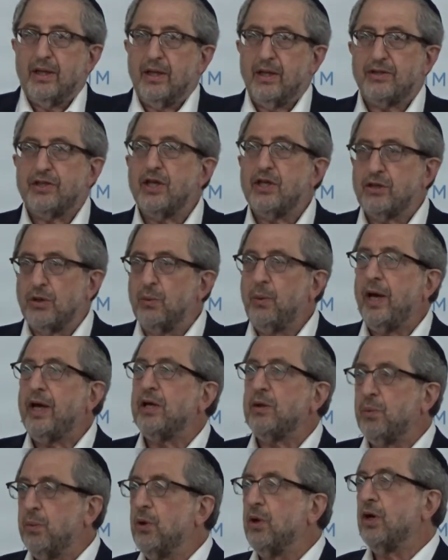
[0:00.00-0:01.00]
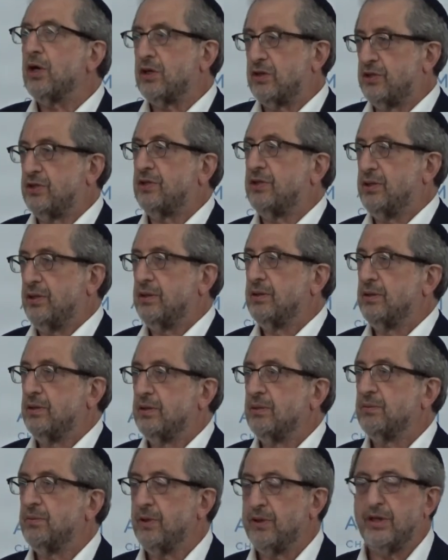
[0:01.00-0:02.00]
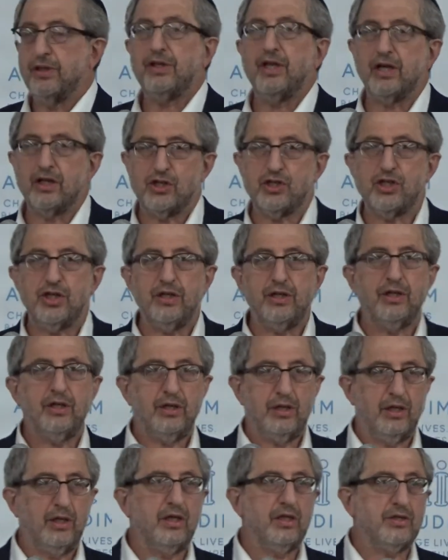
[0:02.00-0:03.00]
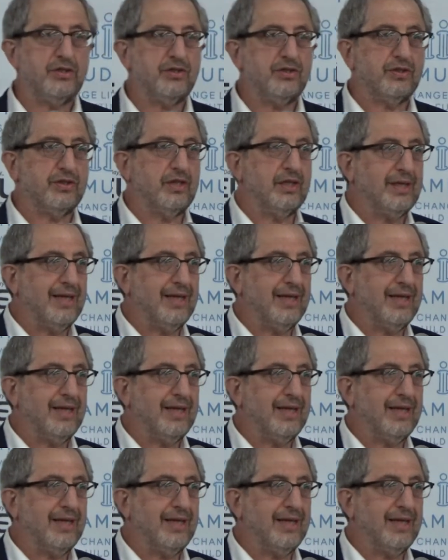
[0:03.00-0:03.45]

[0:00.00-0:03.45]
It's it, the way it works with addiction is